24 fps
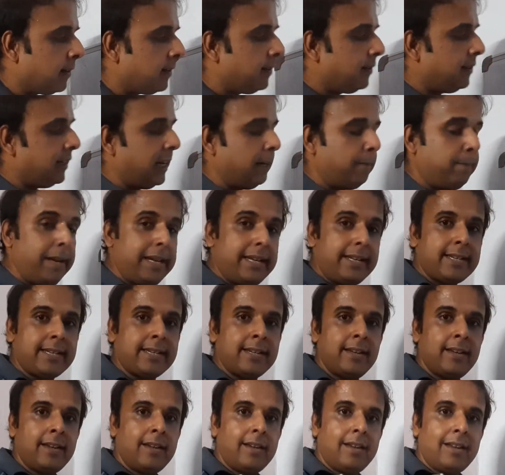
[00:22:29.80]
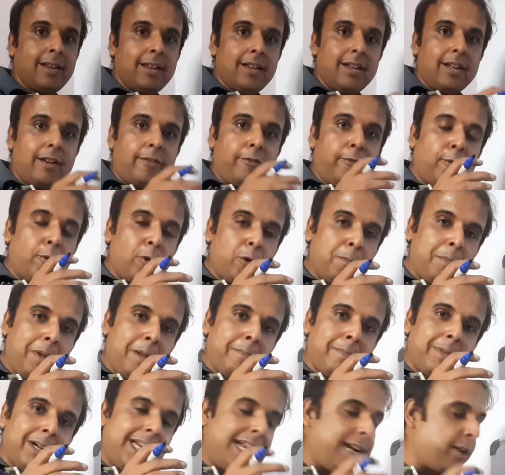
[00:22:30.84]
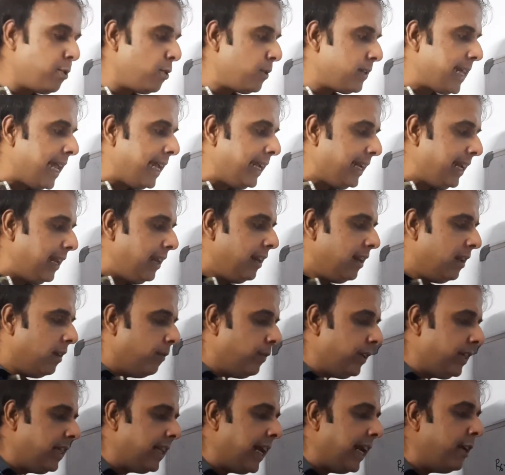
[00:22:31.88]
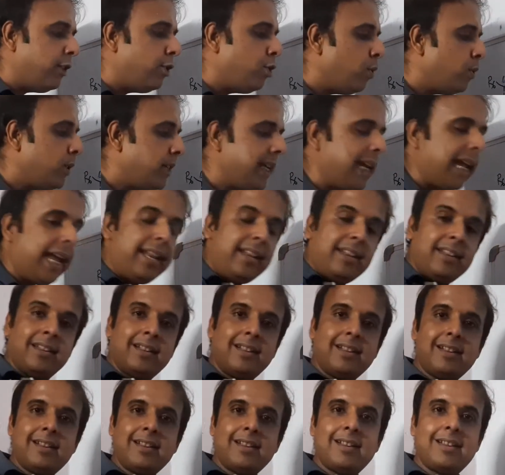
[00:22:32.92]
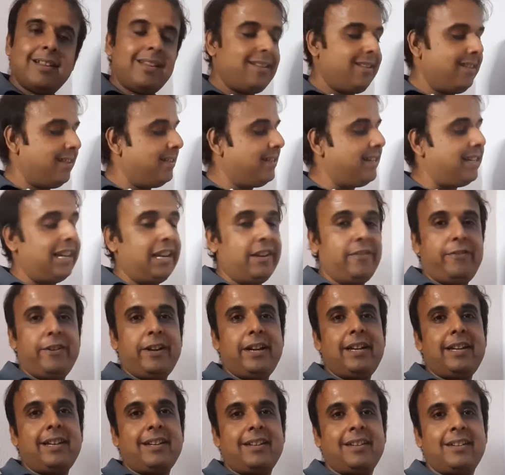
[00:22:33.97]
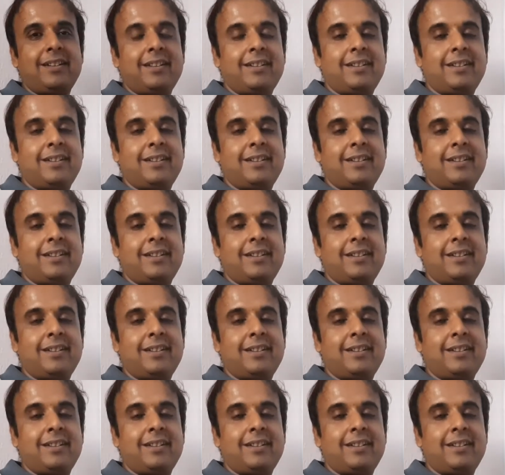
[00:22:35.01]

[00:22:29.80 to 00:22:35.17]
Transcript: That means a 4-membered heterocycle with nitrogen and sulfur.